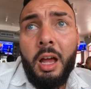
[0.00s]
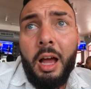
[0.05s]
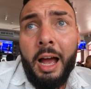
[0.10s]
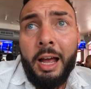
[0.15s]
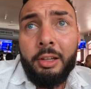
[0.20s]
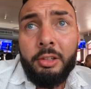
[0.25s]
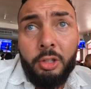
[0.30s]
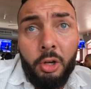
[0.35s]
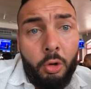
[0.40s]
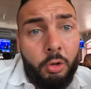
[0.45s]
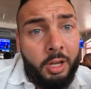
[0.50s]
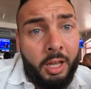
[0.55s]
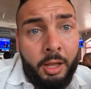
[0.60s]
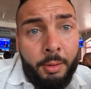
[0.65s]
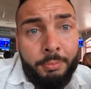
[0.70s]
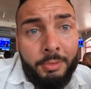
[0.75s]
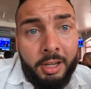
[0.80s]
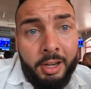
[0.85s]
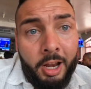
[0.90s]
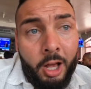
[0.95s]
I told
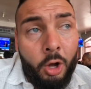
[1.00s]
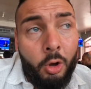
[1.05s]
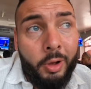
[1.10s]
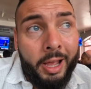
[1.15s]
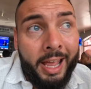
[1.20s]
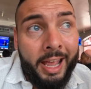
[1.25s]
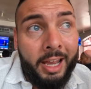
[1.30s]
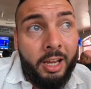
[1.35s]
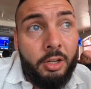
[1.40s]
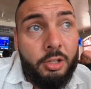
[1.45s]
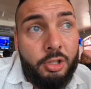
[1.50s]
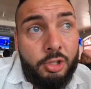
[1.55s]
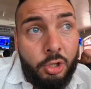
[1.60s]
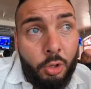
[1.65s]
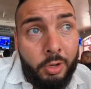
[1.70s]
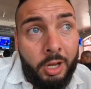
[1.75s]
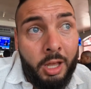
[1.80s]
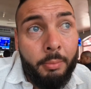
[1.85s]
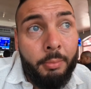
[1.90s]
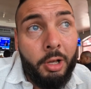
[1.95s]
him, you know, hey,
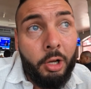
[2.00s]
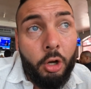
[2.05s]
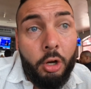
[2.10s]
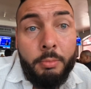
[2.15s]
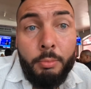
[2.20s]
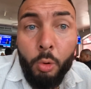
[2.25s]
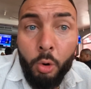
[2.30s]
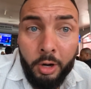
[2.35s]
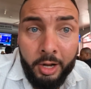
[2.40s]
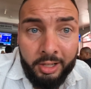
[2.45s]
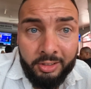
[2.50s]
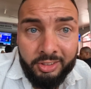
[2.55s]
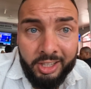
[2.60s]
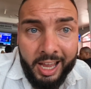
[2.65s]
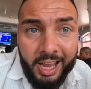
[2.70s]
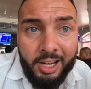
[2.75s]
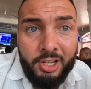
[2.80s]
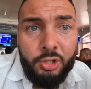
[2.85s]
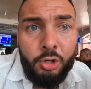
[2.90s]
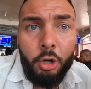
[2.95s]
shoot him a good morning
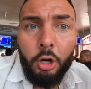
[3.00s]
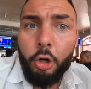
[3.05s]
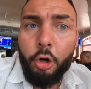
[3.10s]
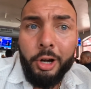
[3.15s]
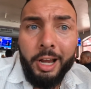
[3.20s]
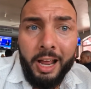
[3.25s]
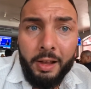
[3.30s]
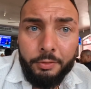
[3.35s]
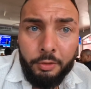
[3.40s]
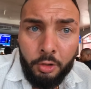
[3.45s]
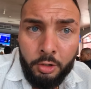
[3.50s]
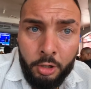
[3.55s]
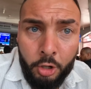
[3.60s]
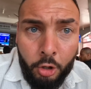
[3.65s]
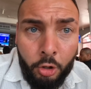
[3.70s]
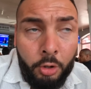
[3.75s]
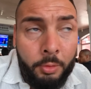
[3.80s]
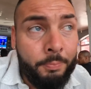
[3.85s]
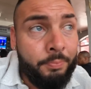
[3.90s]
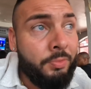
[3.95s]
text or a good
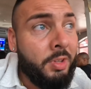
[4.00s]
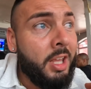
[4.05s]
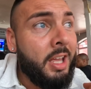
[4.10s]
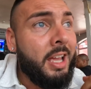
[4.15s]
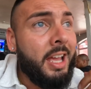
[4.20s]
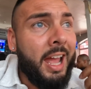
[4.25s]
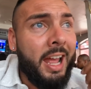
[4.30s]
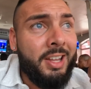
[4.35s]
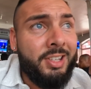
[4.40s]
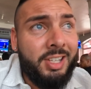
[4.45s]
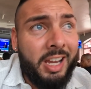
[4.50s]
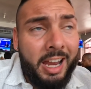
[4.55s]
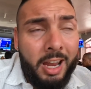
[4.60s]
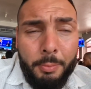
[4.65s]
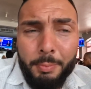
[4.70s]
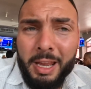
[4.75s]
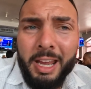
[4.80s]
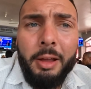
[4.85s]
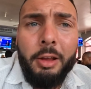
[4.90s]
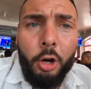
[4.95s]
afternoon and say,
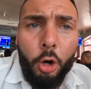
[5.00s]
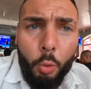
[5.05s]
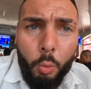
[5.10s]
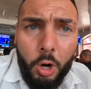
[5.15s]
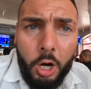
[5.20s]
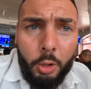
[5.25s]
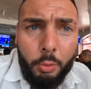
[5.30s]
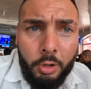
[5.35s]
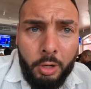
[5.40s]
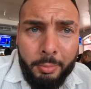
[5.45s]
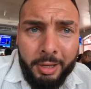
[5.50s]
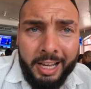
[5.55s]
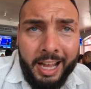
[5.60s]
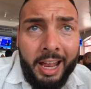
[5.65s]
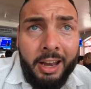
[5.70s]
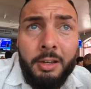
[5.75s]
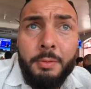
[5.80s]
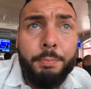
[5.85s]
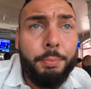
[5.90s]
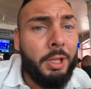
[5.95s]
I'd be eager to work with him
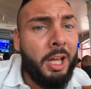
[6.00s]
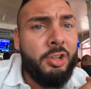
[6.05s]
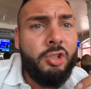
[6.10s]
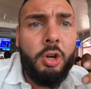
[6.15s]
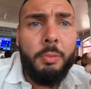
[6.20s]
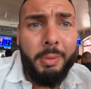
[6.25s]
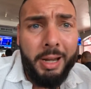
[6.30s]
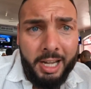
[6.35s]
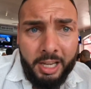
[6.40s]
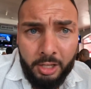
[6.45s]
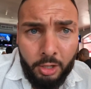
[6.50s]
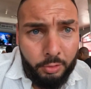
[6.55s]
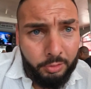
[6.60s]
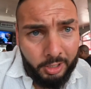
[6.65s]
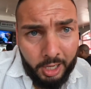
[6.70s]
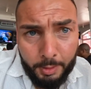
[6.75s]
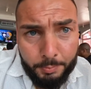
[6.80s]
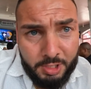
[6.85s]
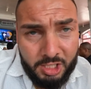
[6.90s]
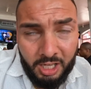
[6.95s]
again, pleasure meeting you
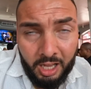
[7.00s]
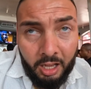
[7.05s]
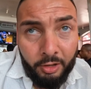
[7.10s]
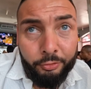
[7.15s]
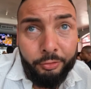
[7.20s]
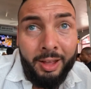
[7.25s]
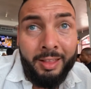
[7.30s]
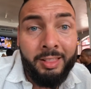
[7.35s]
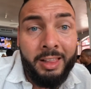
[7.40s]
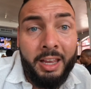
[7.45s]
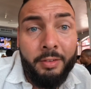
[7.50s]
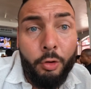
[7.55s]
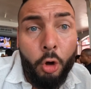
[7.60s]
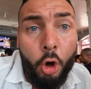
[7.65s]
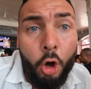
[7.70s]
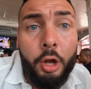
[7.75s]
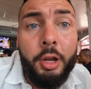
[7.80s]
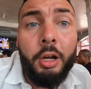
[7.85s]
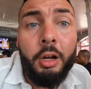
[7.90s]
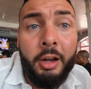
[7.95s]
type stuff, and leave
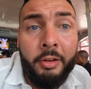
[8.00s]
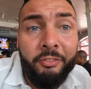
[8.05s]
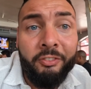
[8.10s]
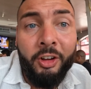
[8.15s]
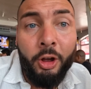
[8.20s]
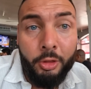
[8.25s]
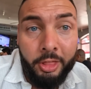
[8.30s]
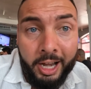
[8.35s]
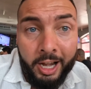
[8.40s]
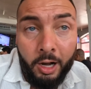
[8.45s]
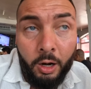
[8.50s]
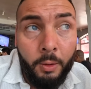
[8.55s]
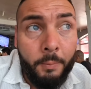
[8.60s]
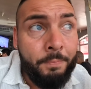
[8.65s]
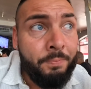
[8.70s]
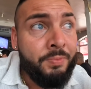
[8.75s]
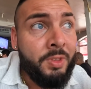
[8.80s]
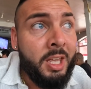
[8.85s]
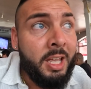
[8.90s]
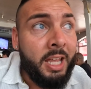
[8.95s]
all your info there.
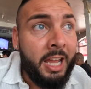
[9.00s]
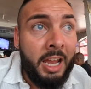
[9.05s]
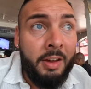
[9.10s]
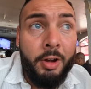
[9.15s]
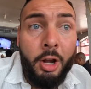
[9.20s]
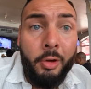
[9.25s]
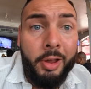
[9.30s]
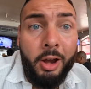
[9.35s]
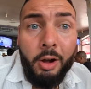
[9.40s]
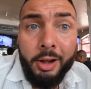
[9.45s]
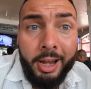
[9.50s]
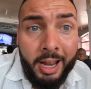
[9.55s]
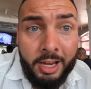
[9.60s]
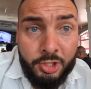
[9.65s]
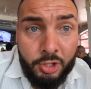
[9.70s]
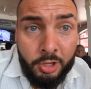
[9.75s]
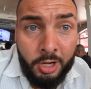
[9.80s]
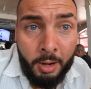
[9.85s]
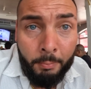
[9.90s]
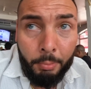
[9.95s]
Even though he already
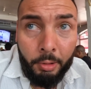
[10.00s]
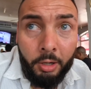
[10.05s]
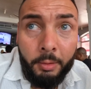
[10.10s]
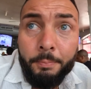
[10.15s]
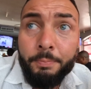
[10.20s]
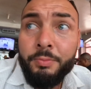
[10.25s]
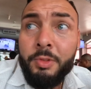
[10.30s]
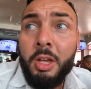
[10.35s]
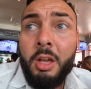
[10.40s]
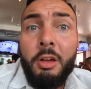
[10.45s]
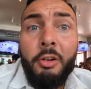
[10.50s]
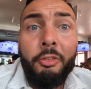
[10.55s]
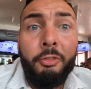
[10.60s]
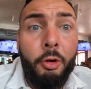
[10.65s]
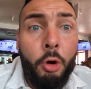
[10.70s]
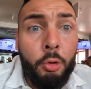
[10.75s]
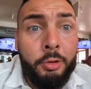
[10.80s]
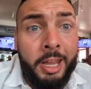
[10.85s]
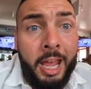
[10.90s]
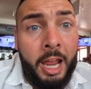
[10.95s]
has your number,
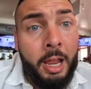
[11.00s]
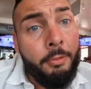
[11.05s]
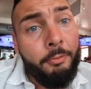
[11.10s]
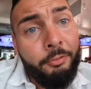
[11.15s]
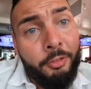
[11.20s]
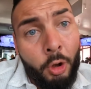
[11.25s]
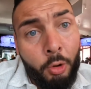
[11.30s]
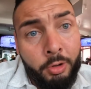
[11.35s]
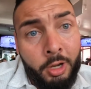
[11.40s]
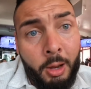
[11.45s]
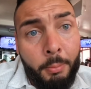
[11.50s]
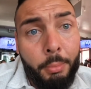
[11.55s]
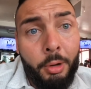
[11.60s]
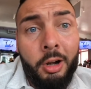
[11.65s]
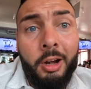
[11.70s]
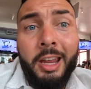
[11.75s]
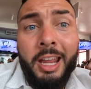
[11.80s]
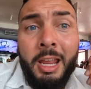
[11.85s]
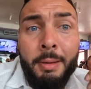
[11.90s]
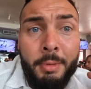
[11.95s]
full name, phone
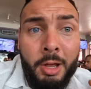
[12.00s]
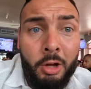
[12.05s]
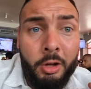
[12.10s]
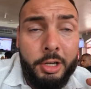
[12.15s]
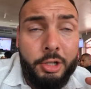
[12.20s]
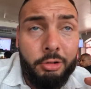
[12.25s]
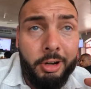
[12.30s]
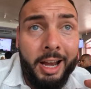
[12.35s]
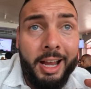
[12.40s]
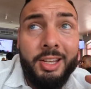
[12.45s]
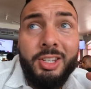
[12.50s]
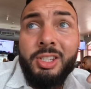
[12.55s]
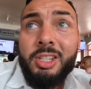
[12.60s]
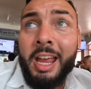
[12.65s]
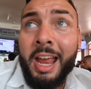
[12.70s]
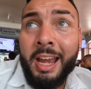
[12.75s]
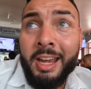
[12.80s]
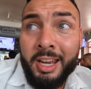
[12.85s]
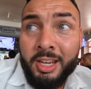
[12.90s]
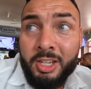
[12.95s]
number, email address, and